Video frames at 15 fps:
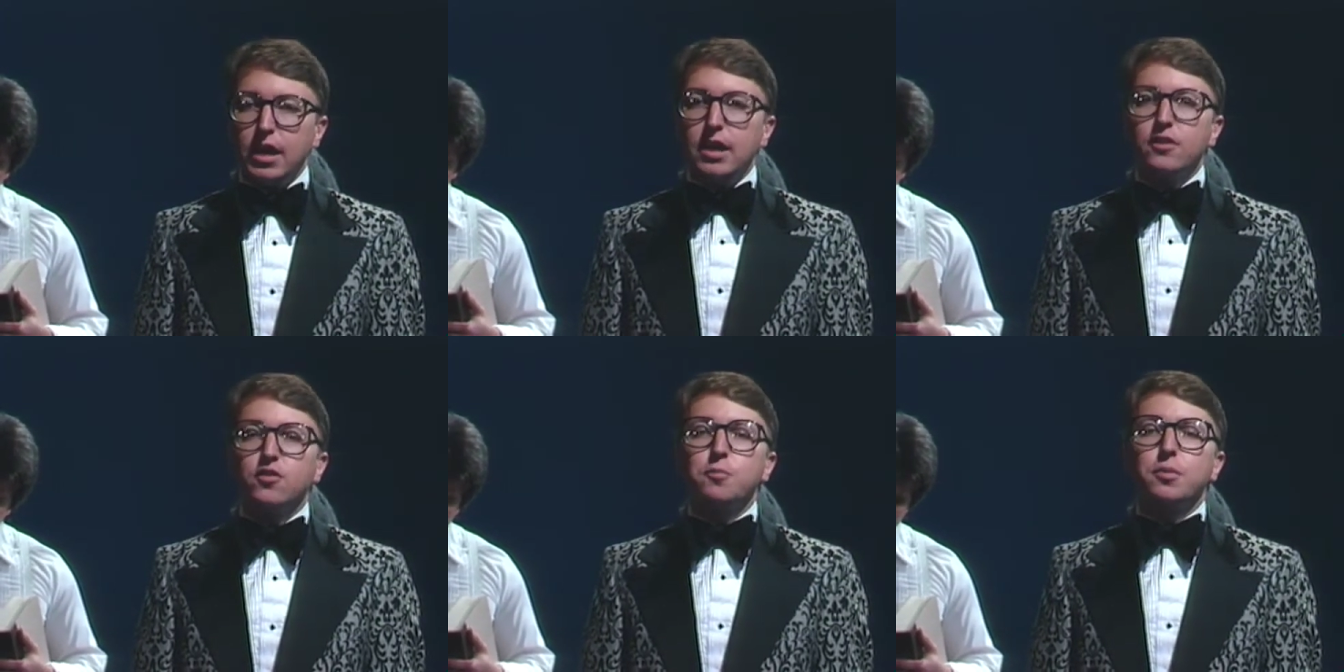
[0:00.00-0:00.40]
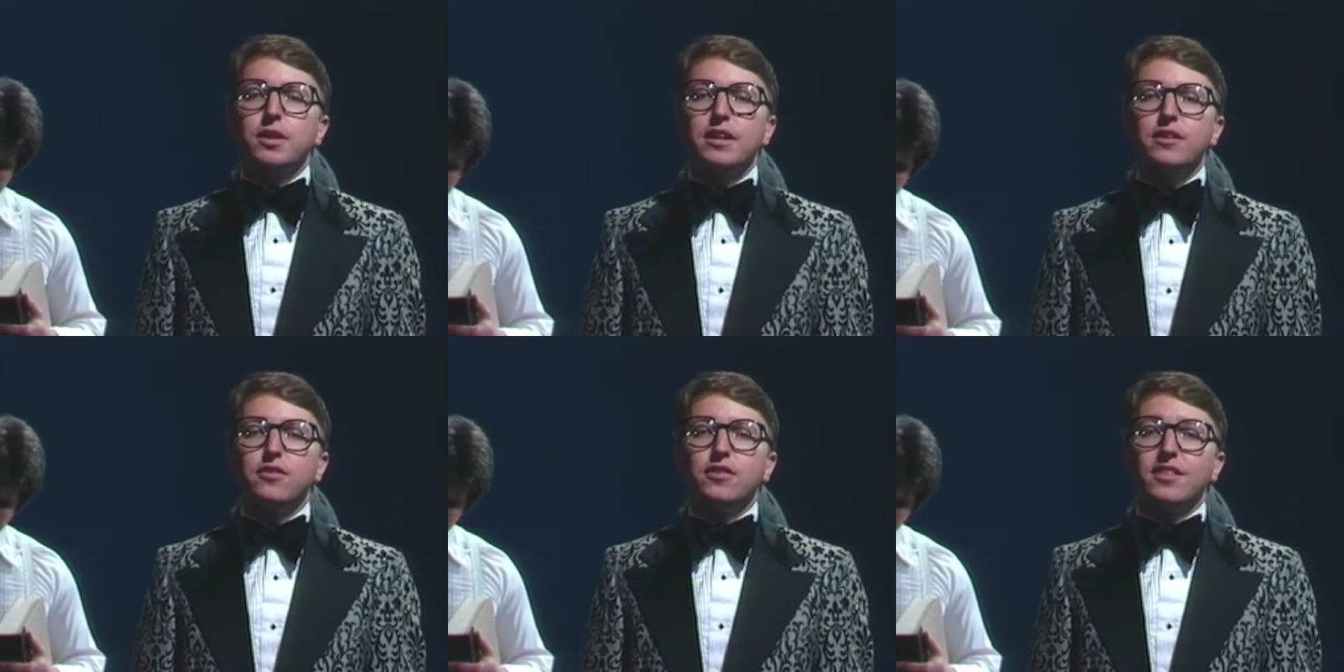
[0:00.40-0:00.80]
is
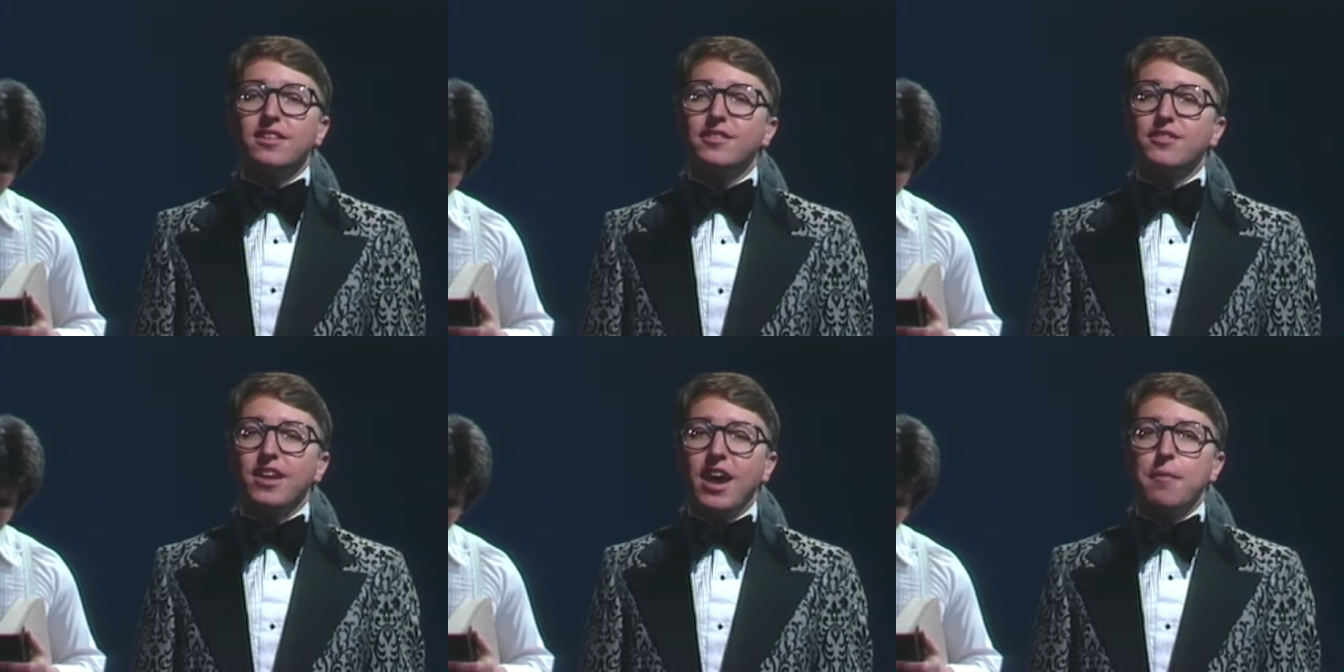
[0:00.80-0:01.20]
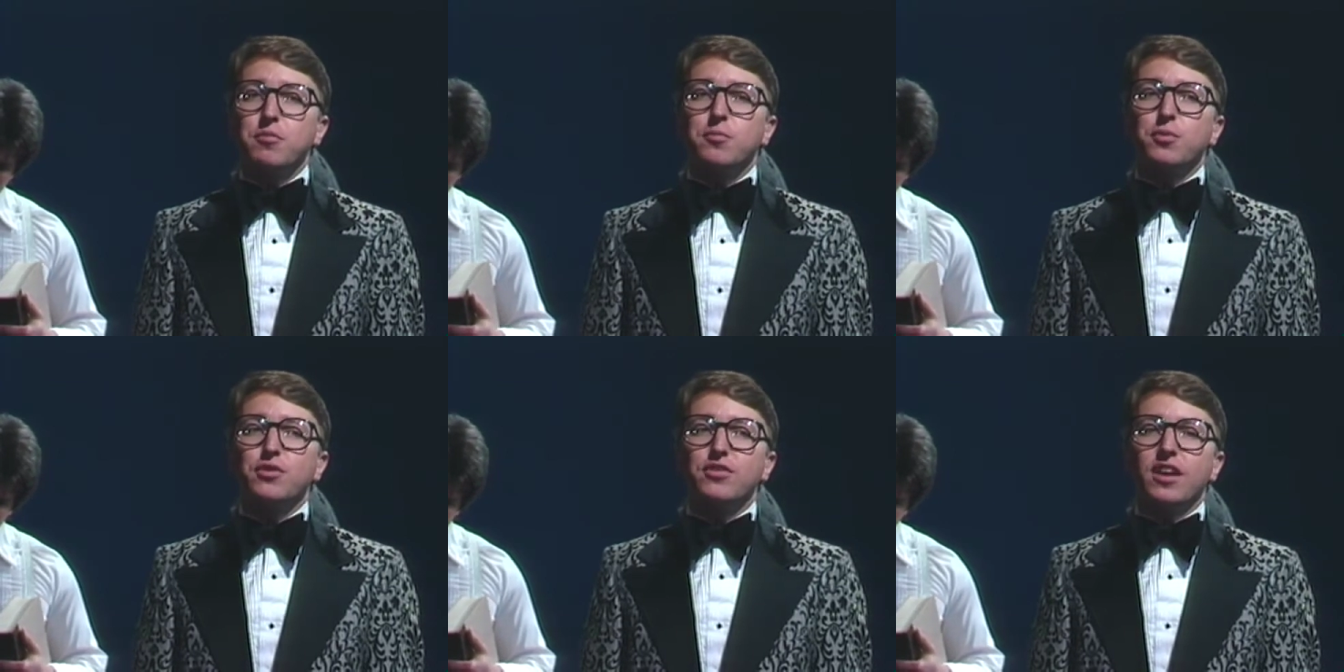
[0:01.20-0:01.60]
pleased at this time
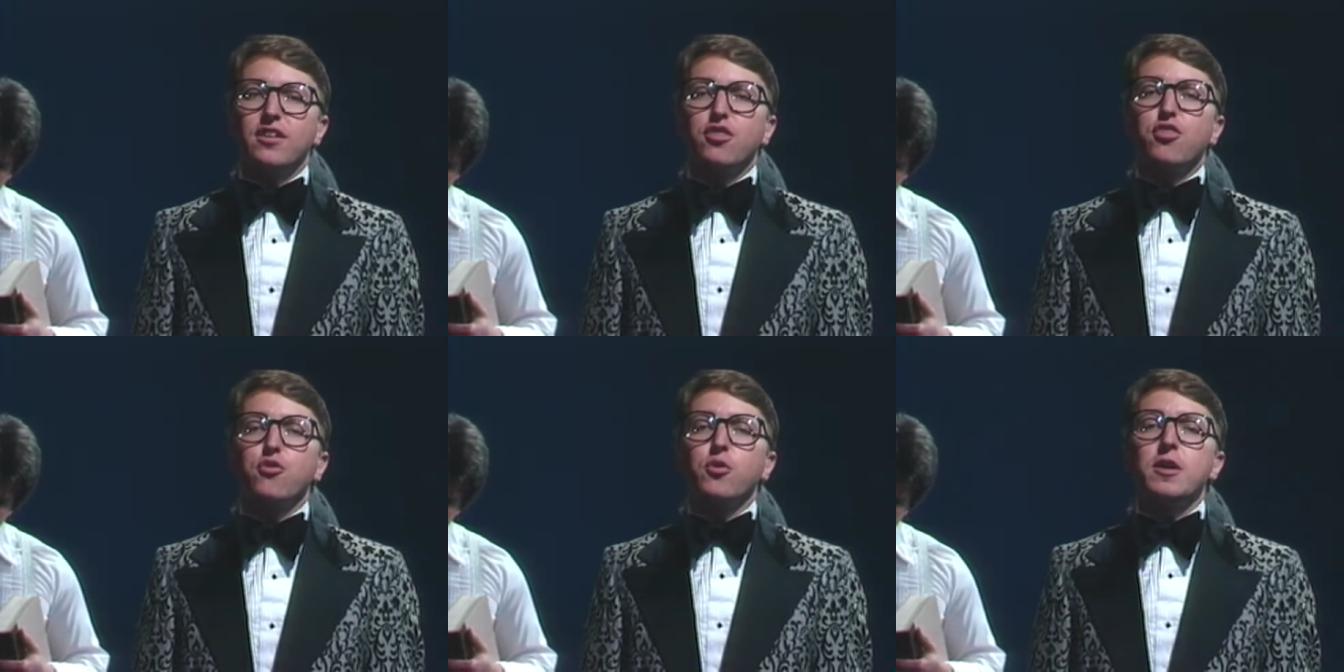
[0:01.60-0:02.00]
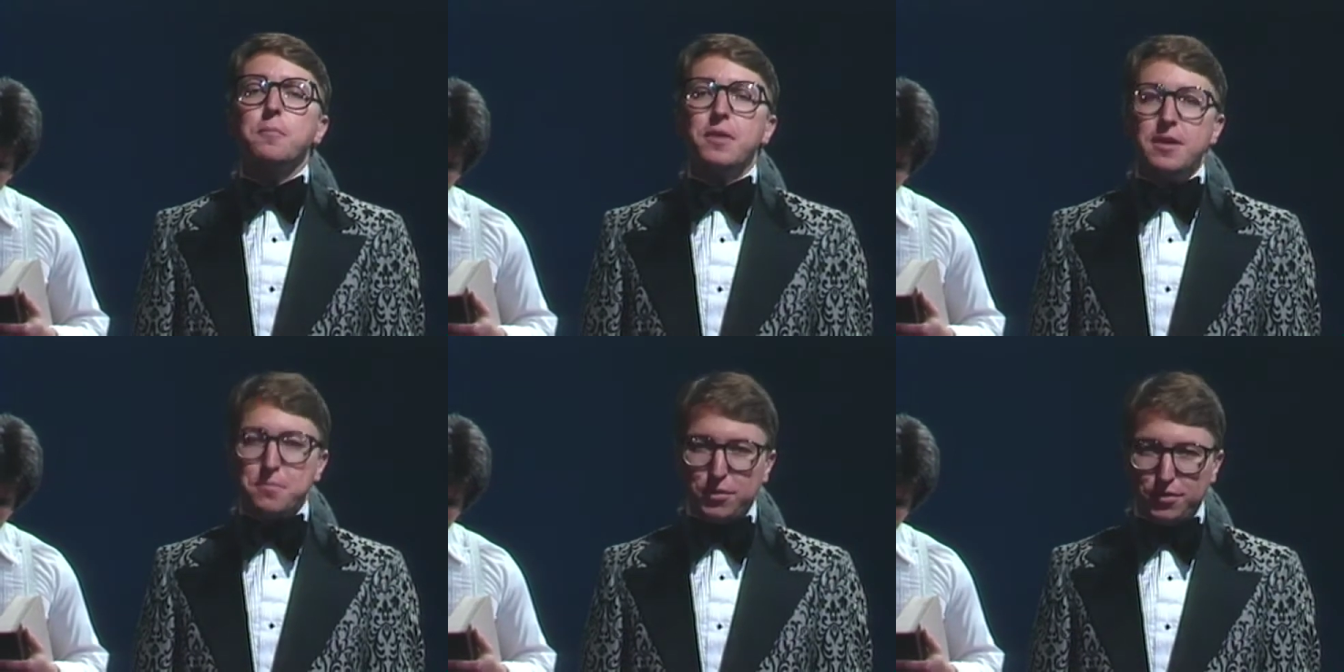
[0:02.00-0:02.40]
to present three
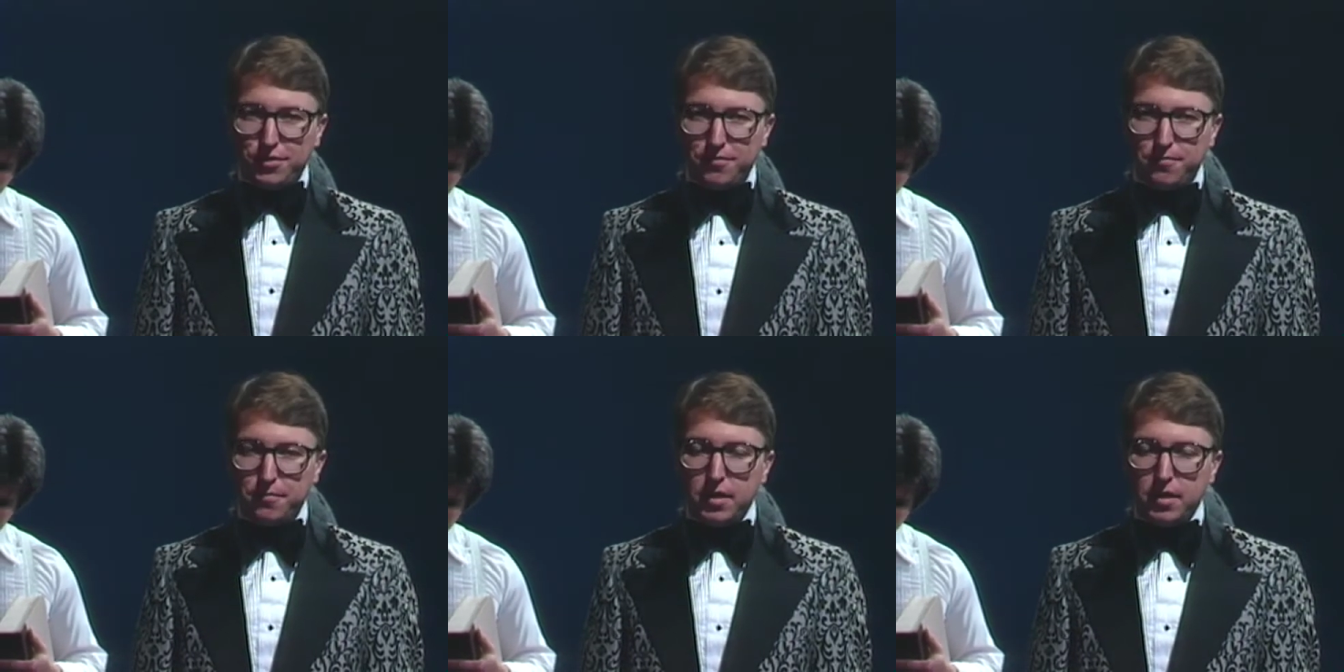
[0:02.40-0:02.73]
people